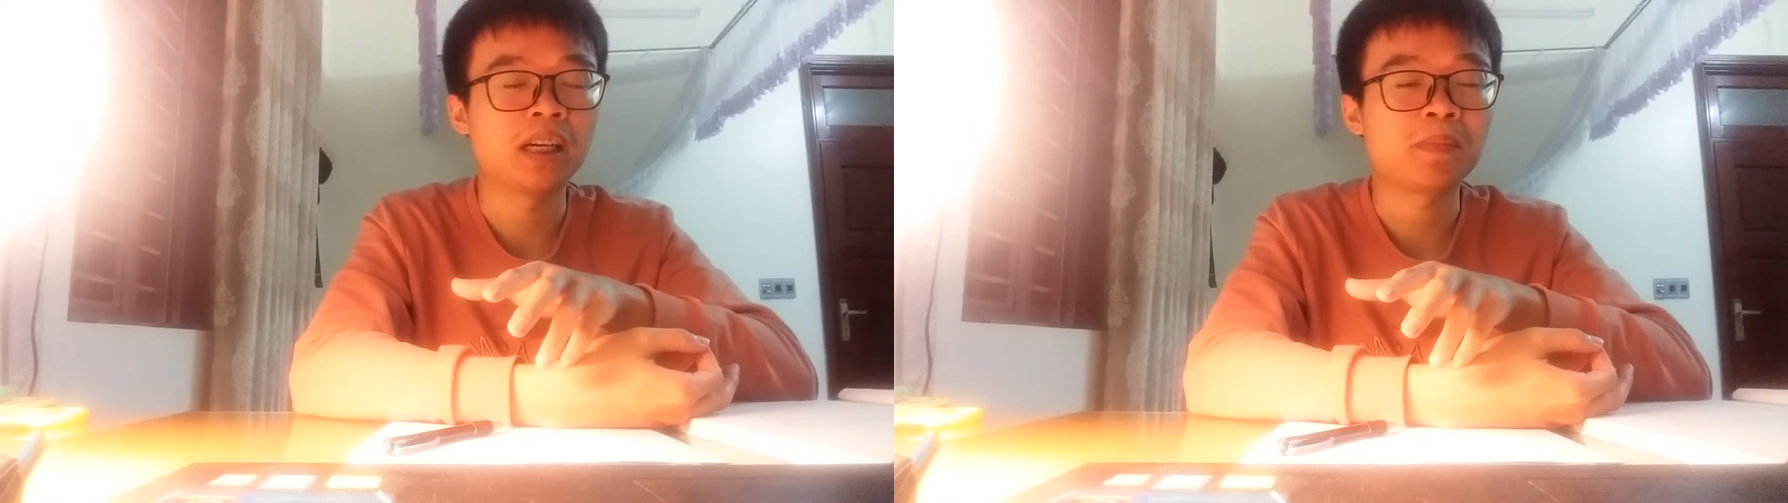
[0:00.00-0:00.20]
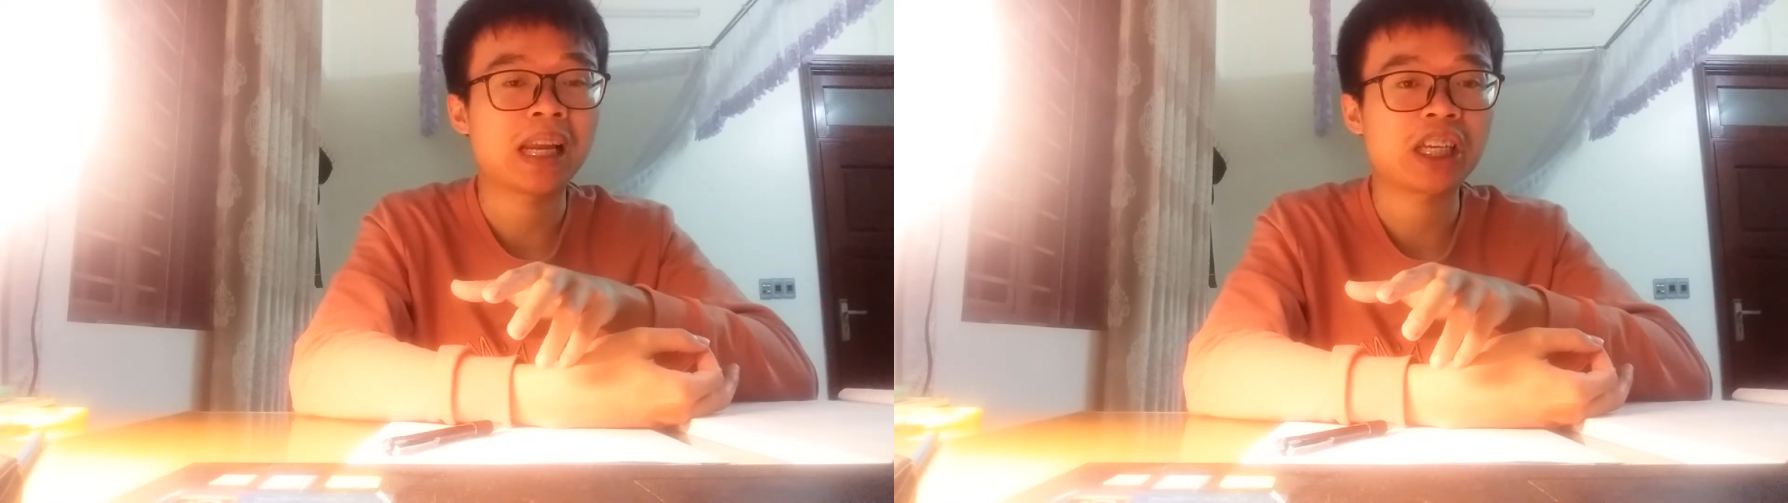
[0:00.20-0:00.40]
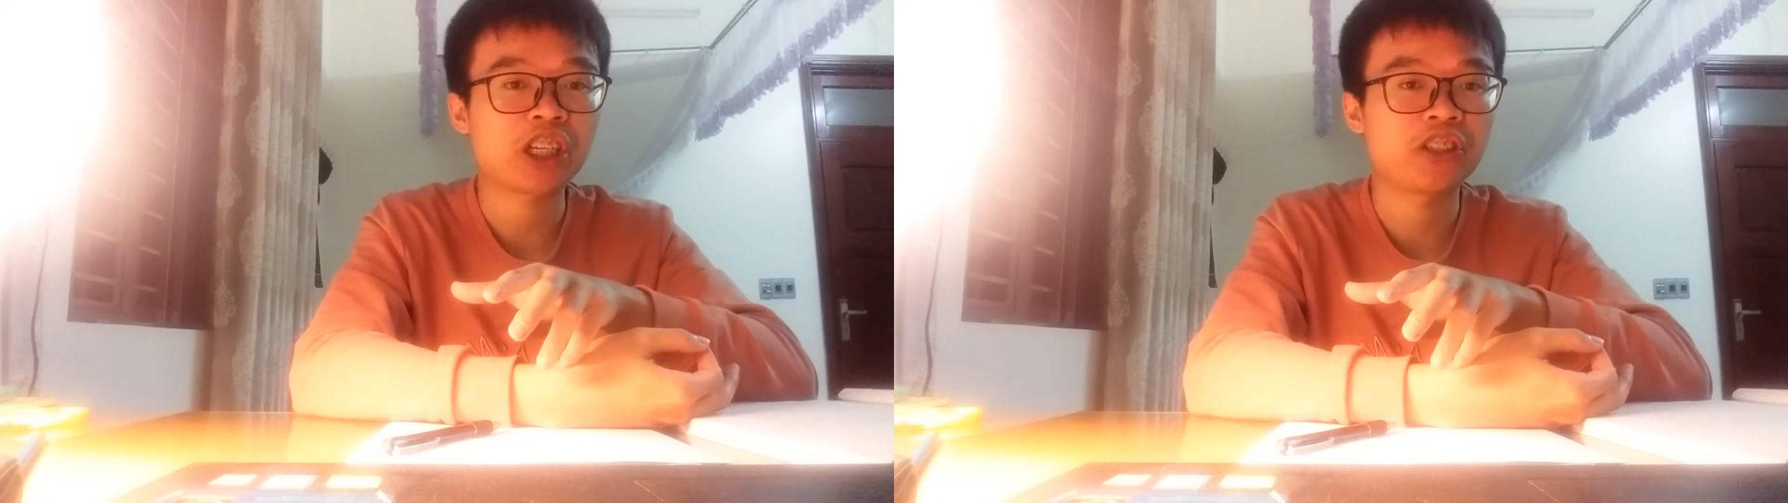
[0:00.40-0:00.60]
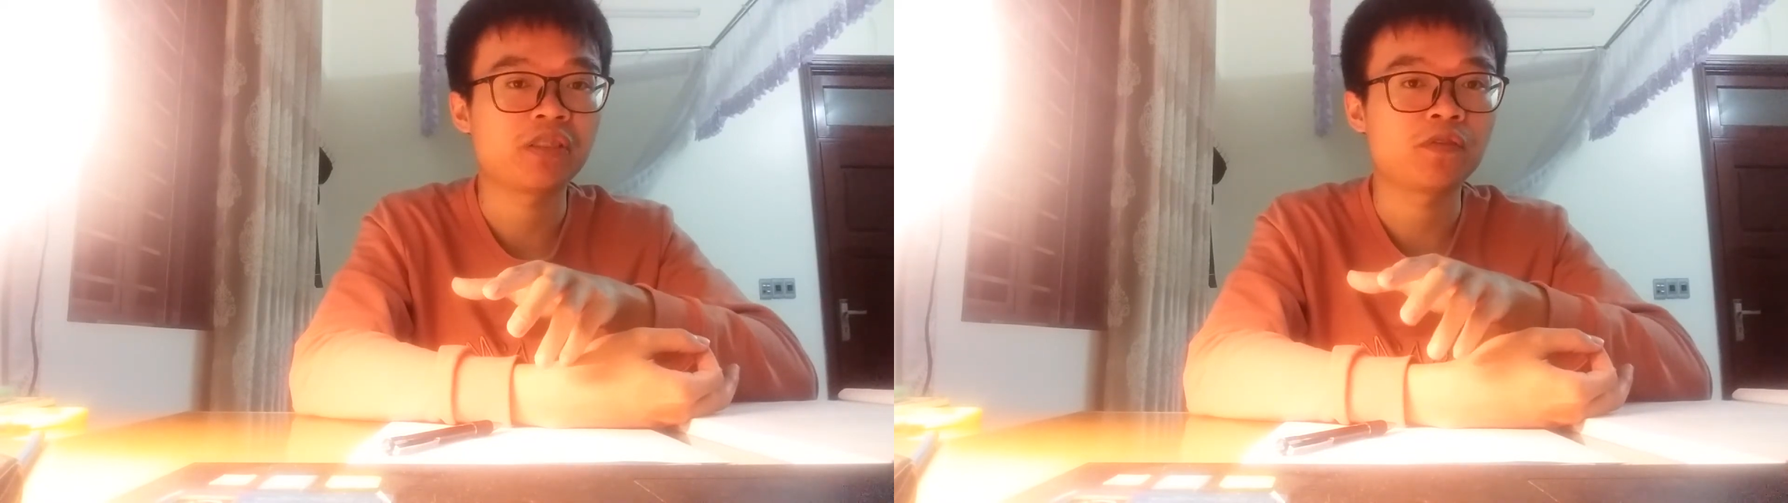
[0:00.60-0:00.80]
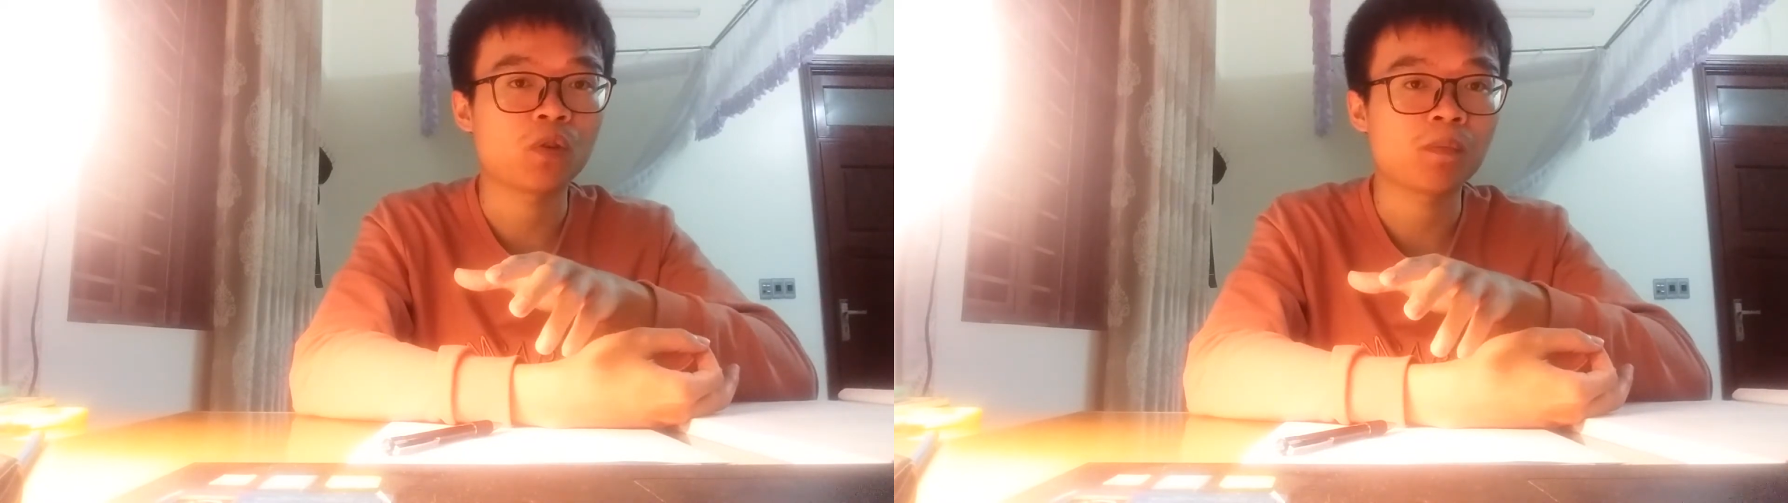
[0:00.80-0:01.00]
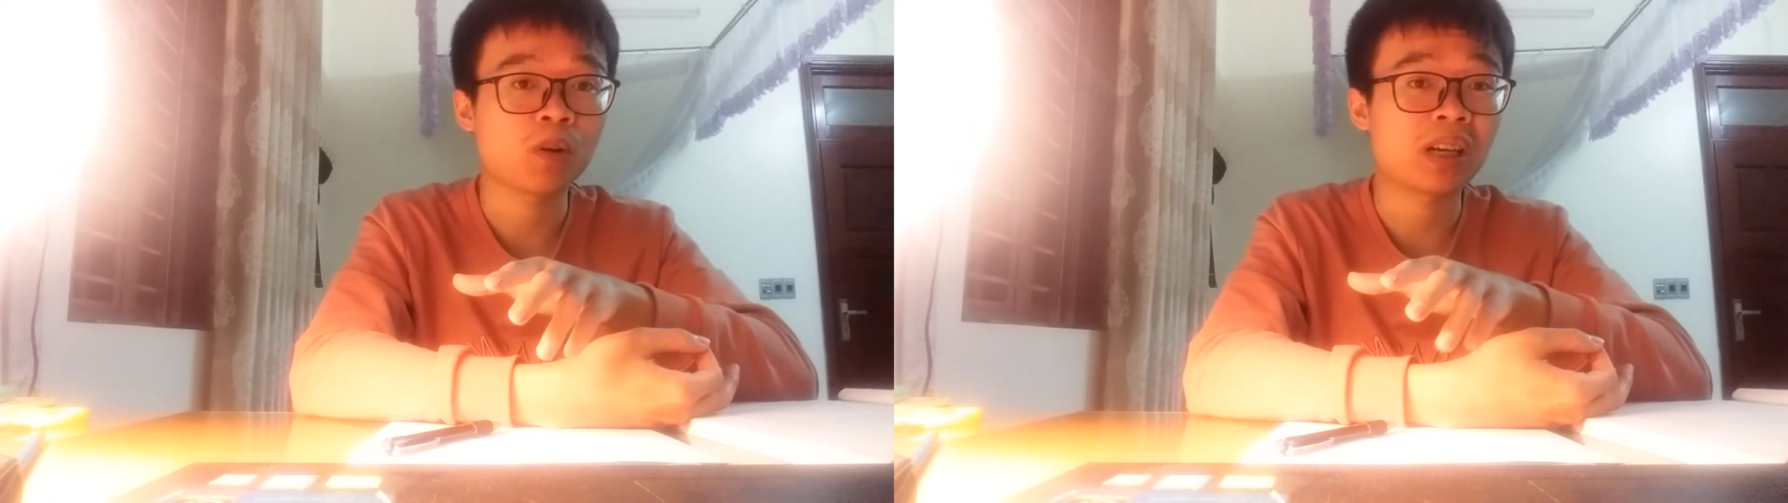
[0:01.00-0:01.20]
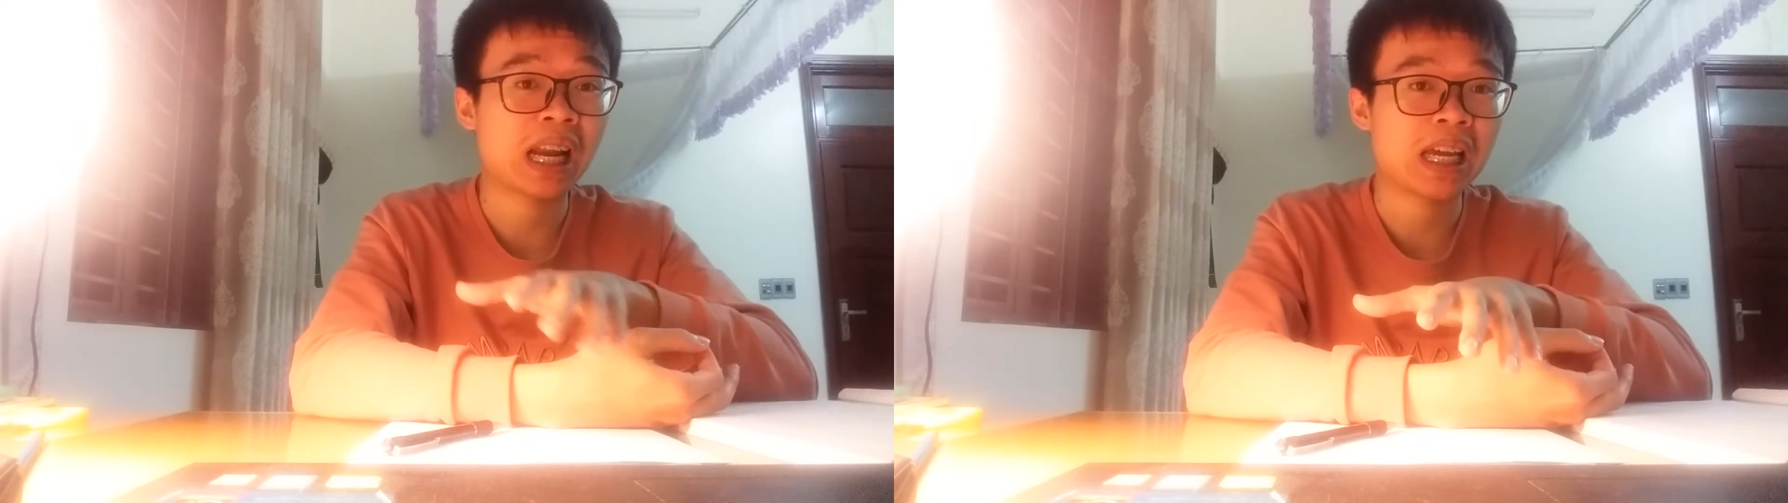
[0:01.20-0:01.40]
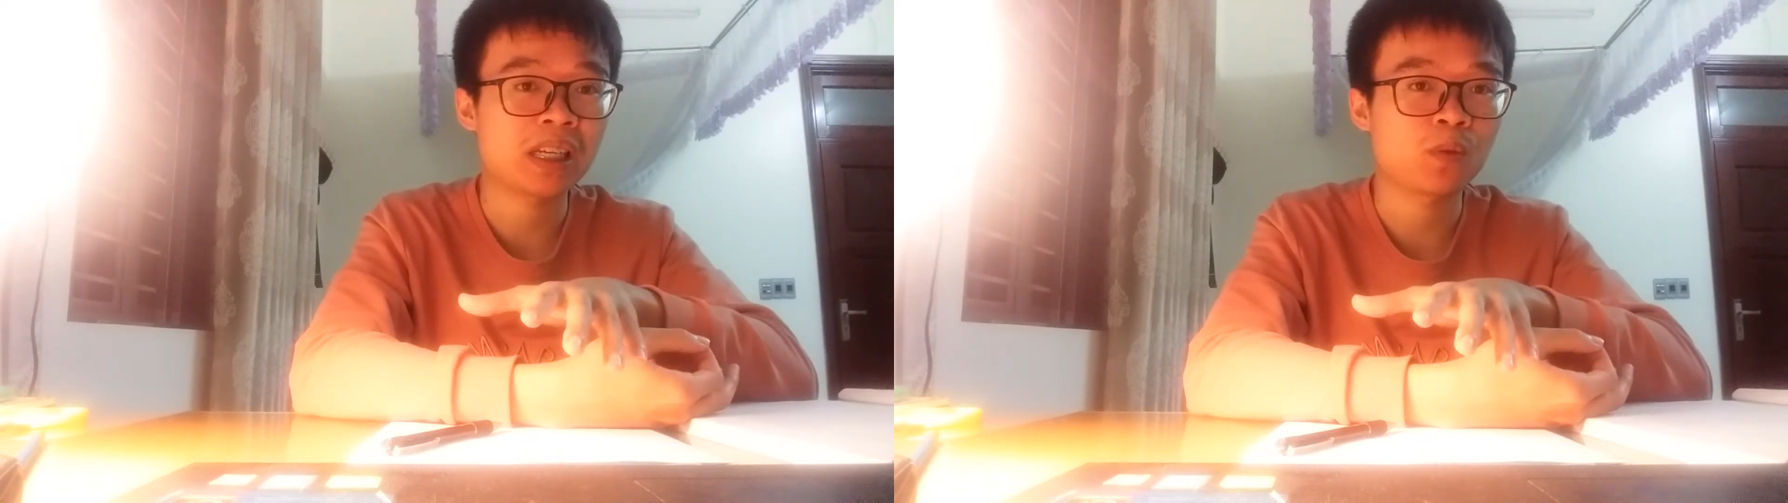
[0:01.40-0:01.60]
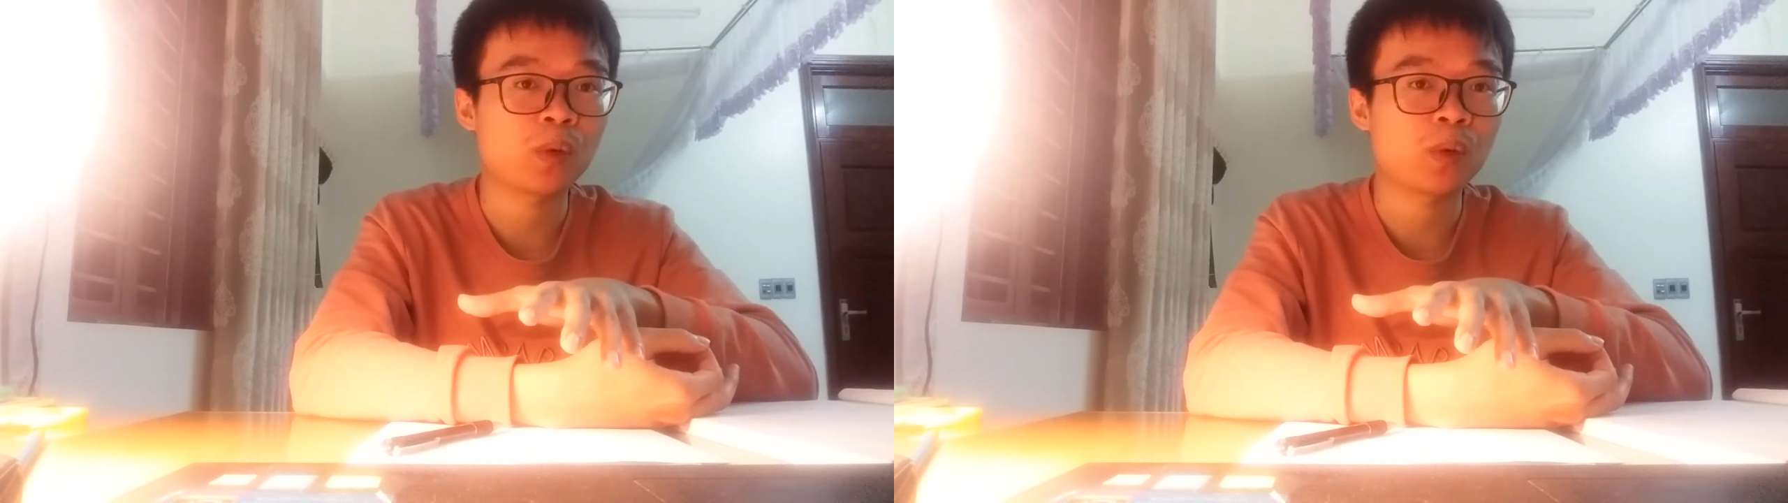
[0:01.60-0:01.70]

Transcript: application form online